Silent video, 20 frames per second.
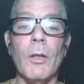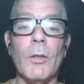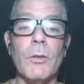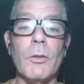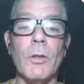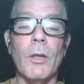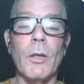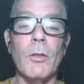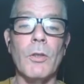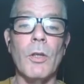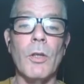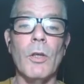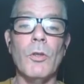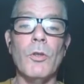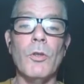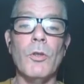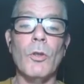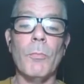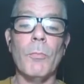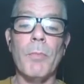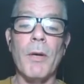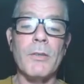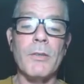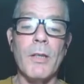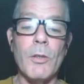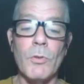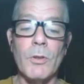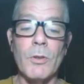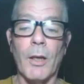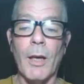it's in your best interest to
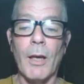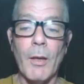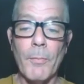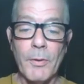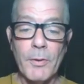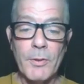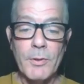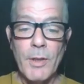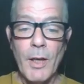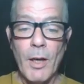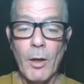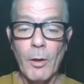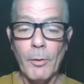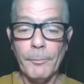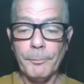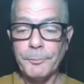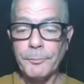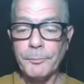get them to sell.